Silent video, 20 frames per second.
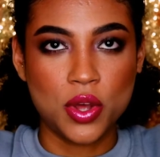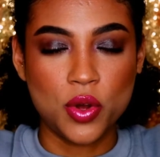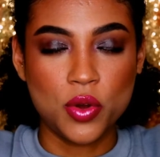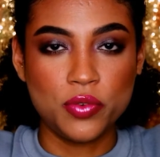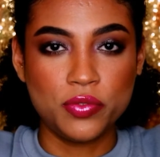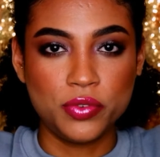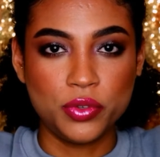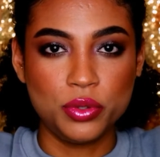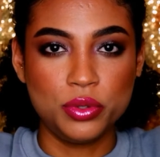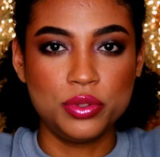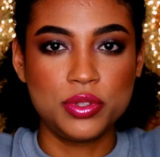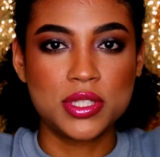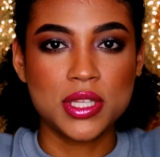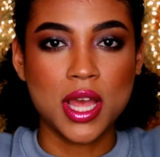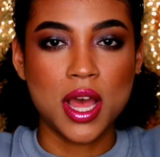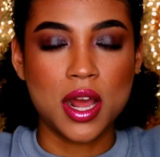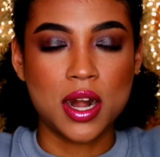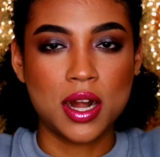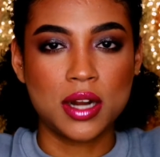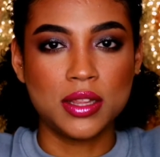Whole Foods
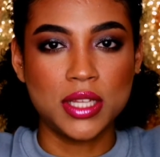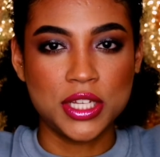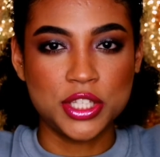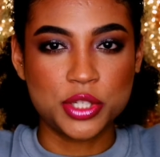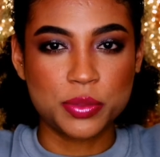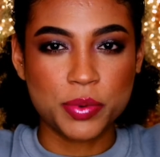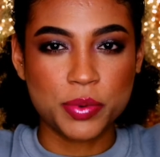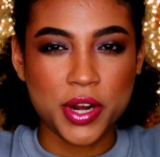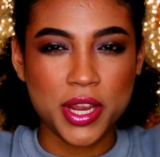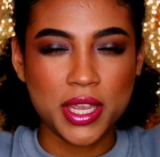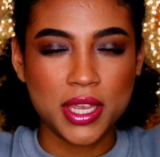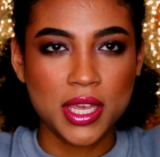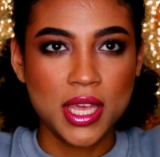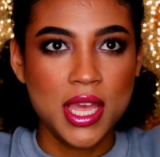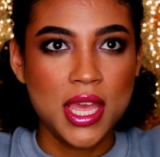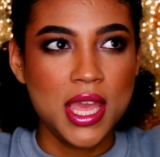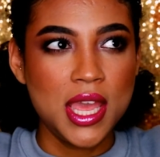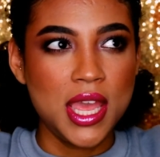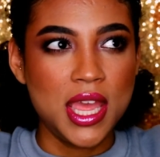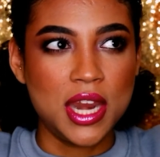on our lunch break.
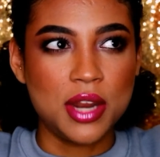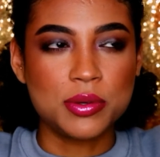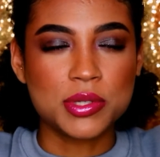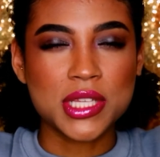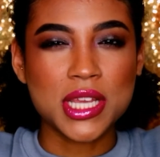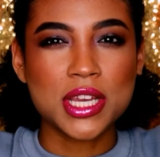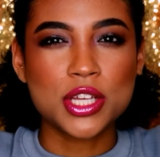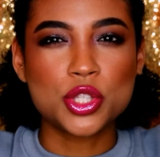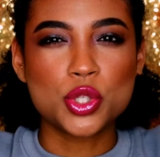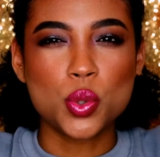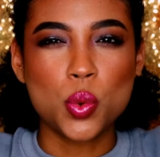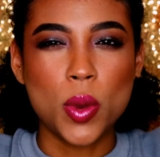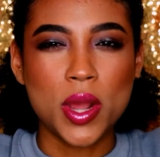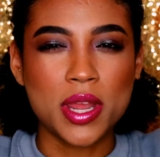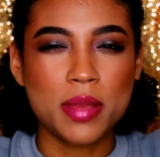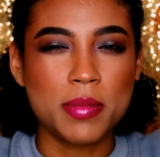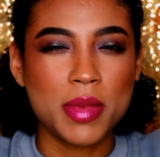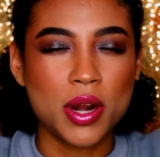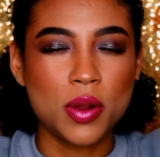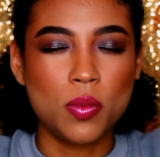And it was like a
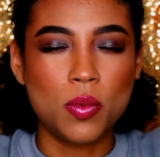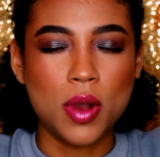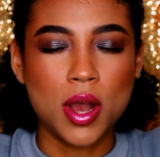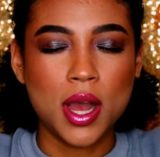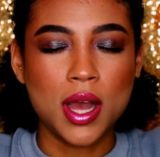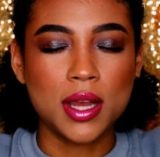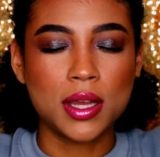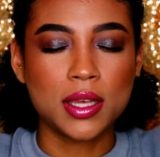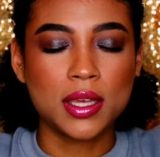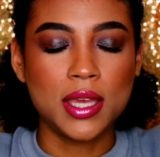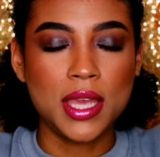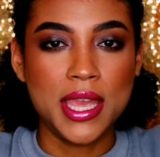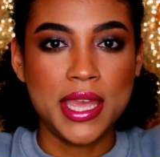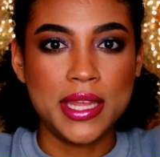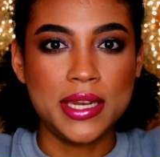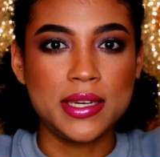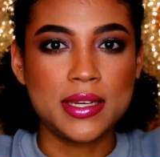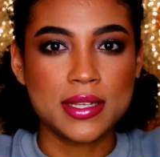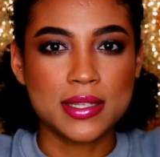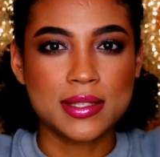20-minute walk
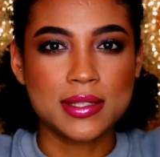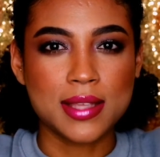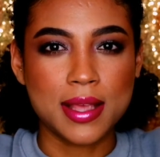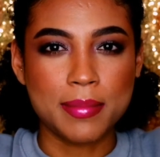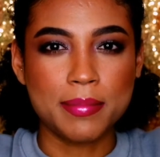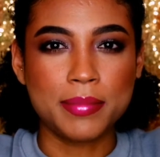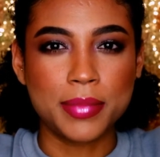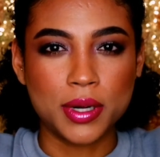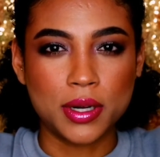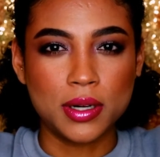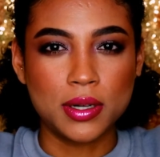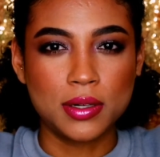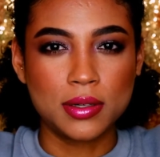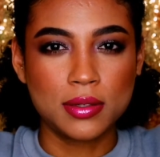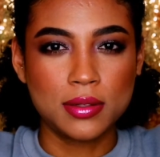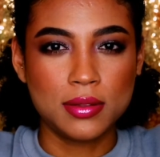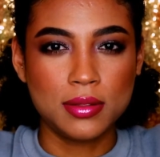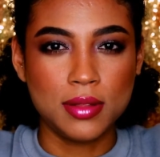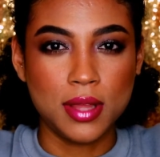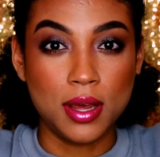in December
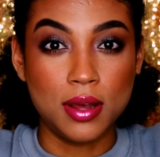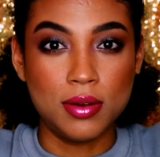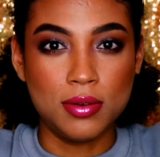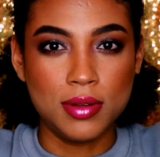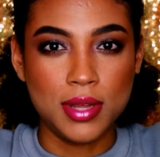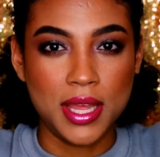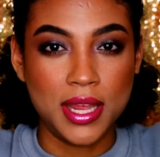though,